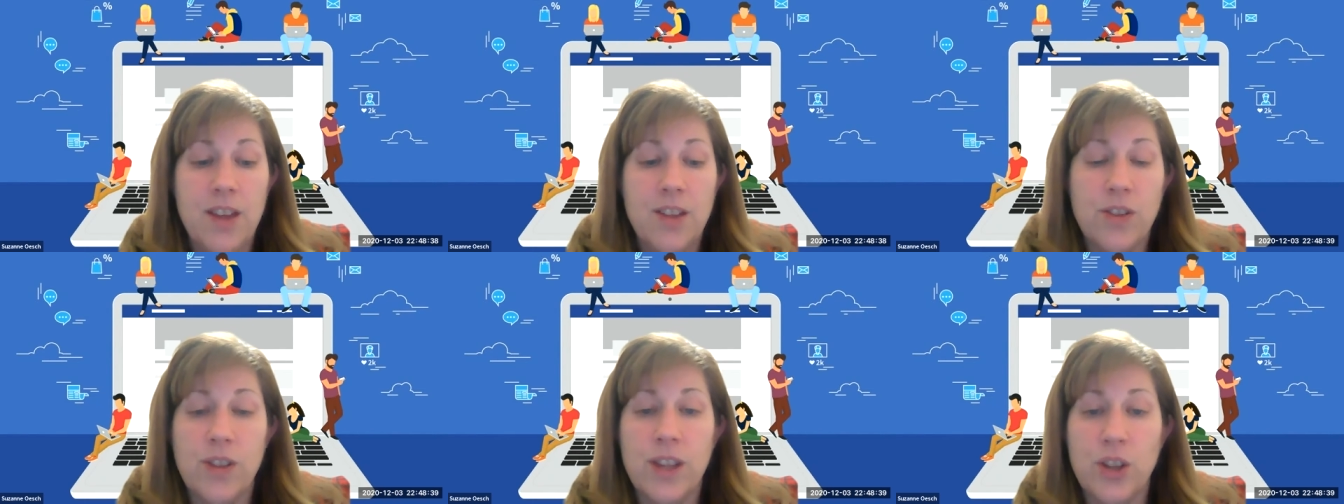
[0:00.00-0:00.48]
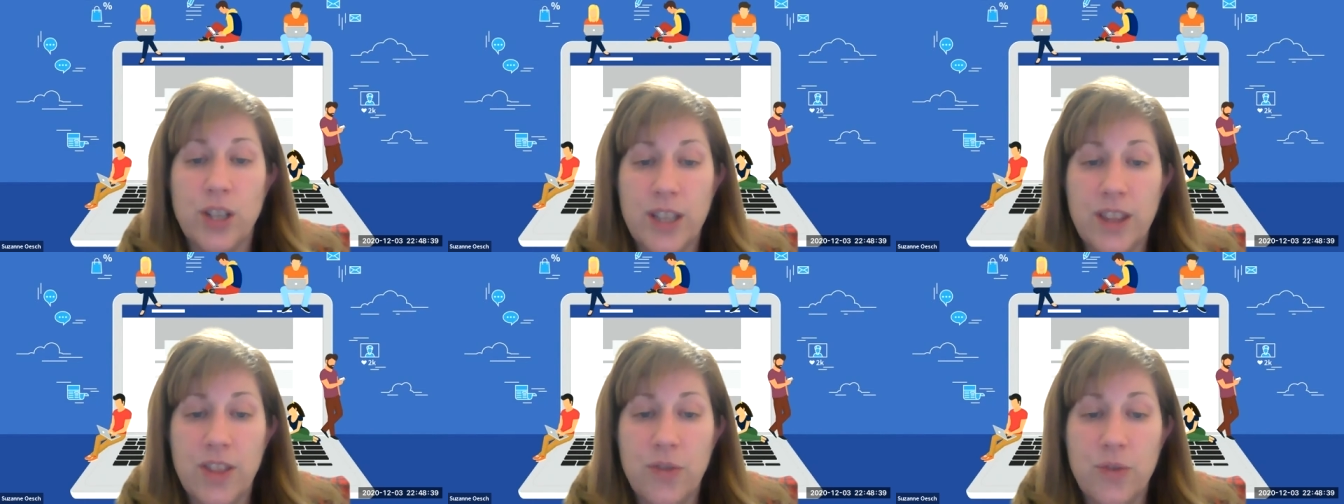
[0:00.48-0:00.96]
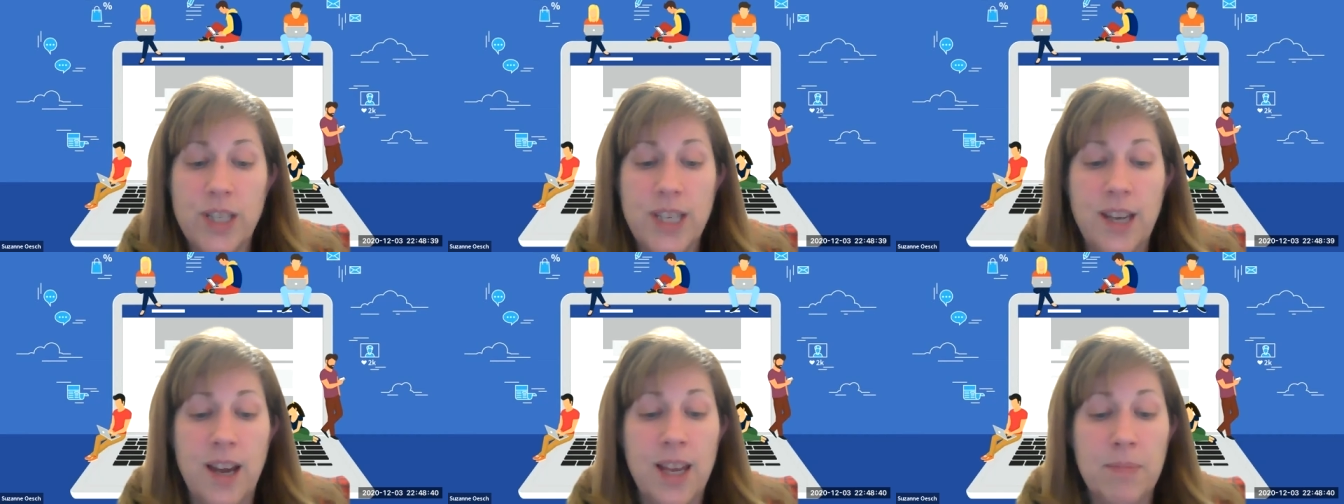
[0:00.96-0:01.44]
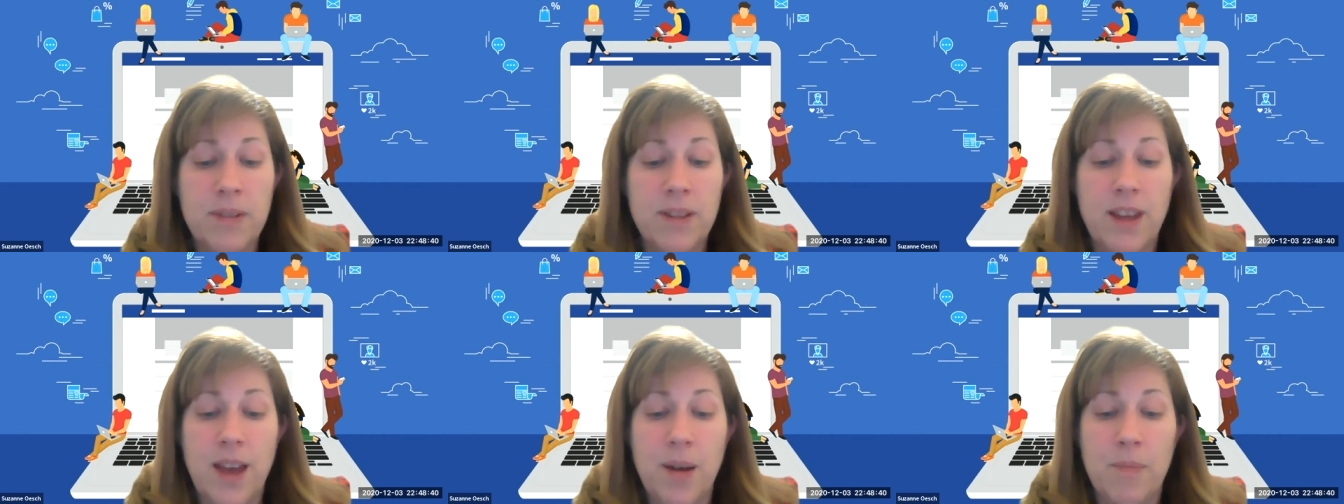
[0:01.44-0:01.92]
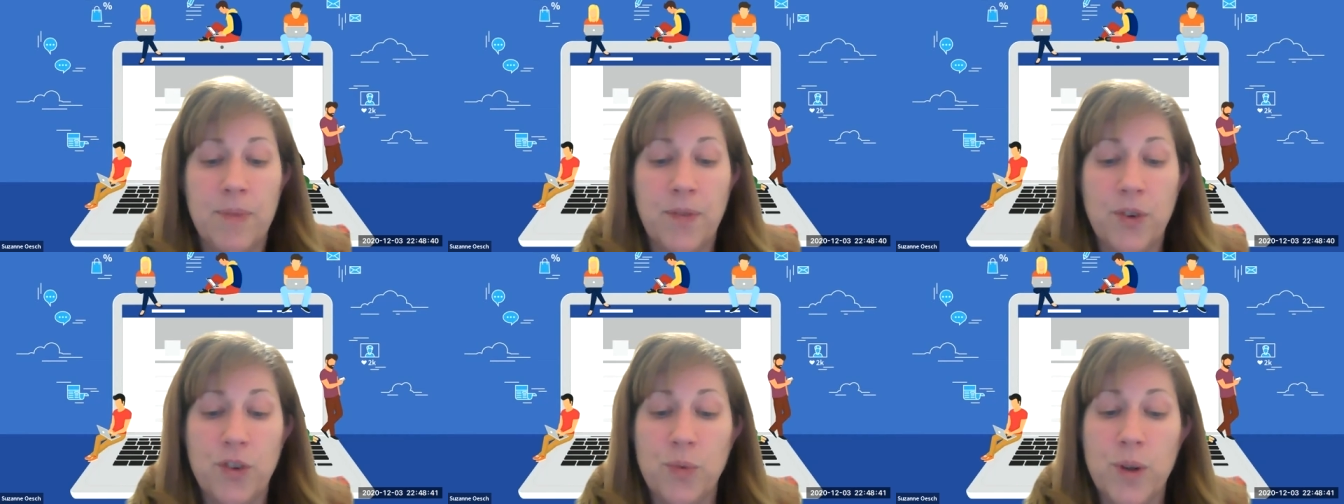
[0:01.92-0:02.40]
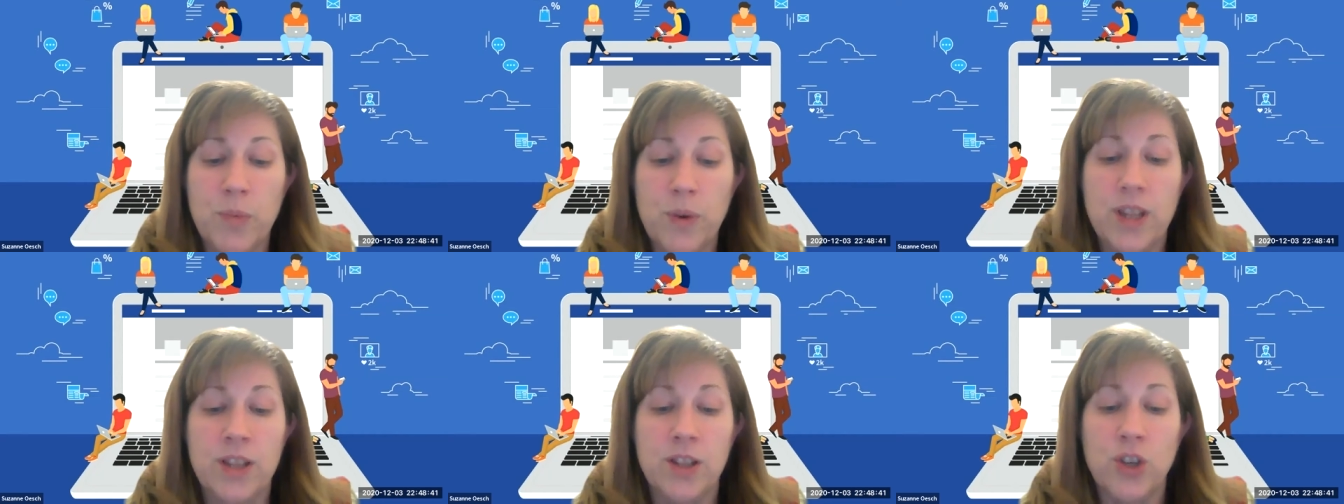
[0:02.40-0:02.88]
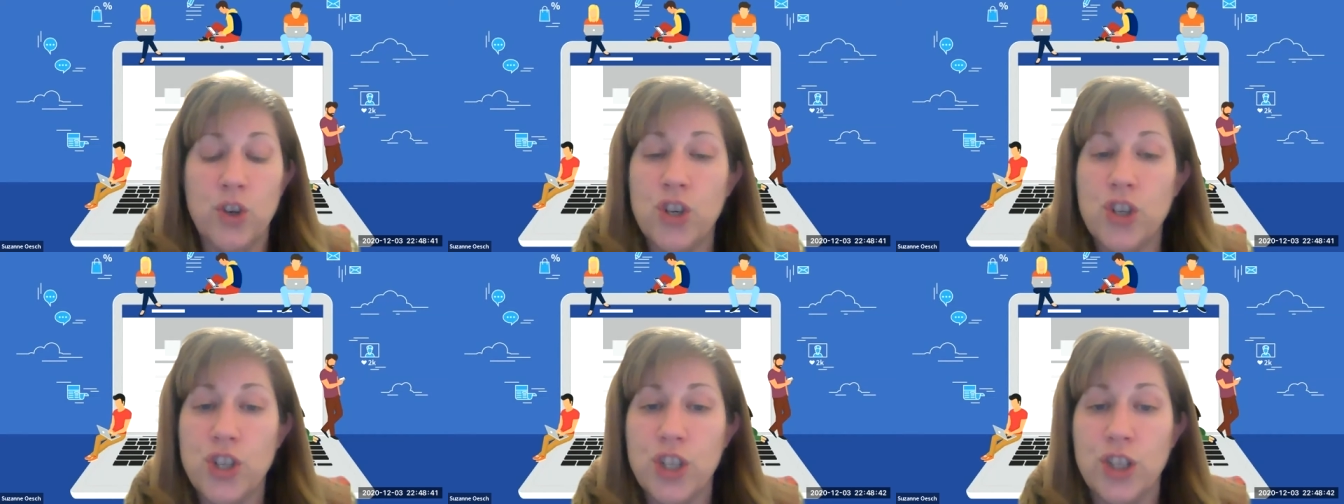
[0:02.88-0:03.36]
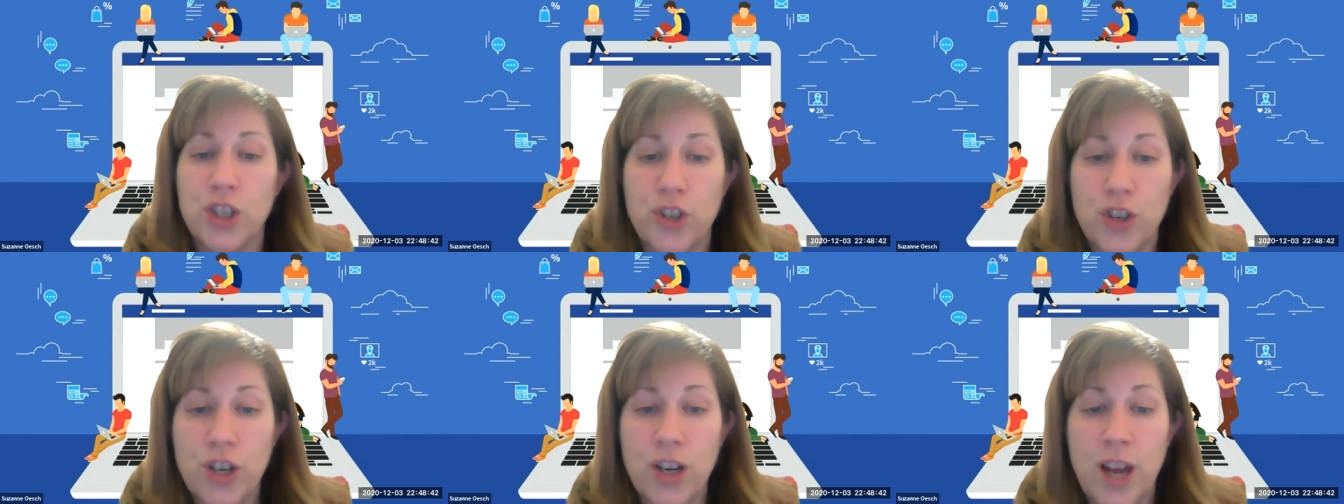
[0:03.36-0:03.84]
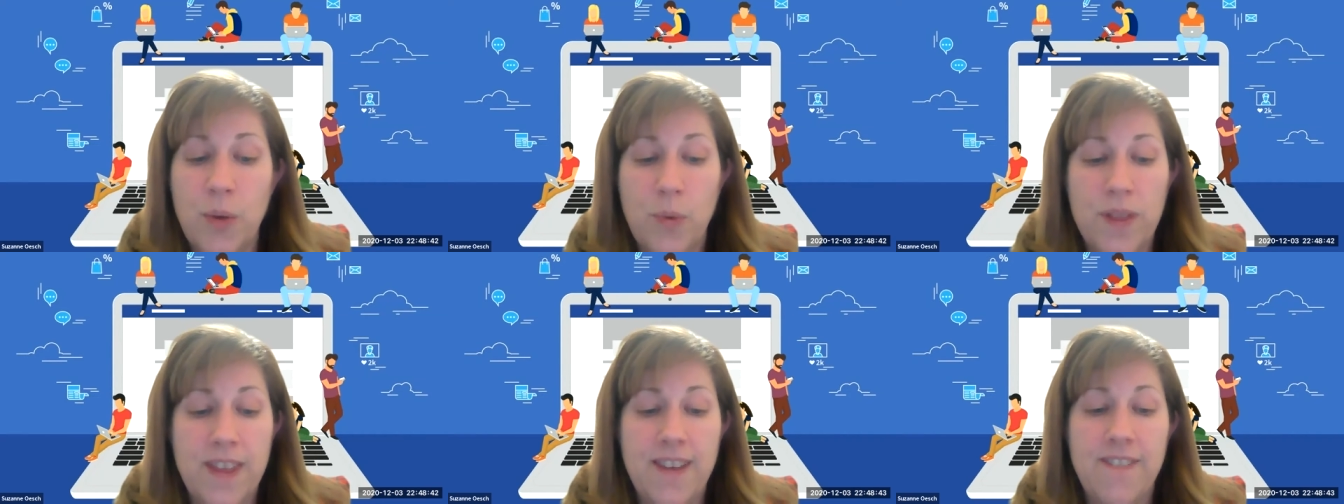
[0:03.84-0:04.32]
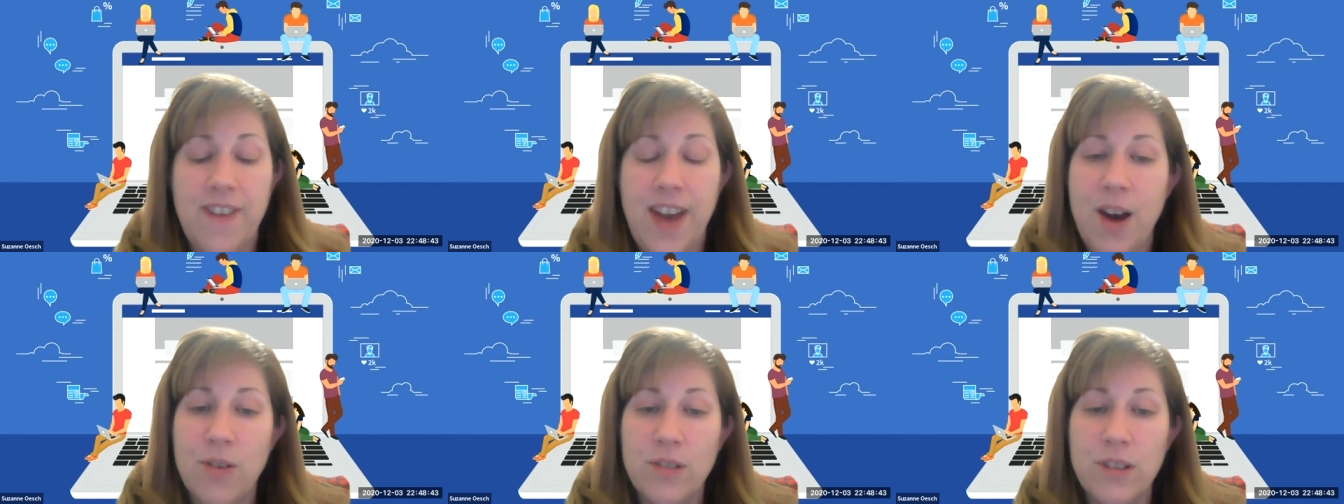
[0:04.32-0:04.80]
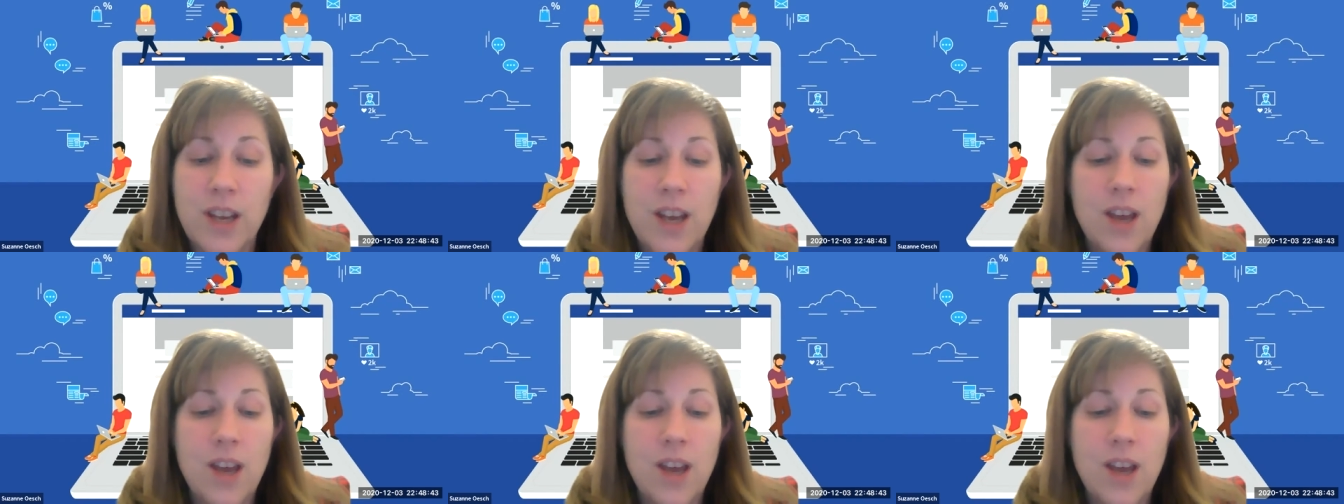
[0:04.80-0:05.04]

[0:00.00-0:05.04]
So they looked at the three types. The first one was learner to learner, and what they found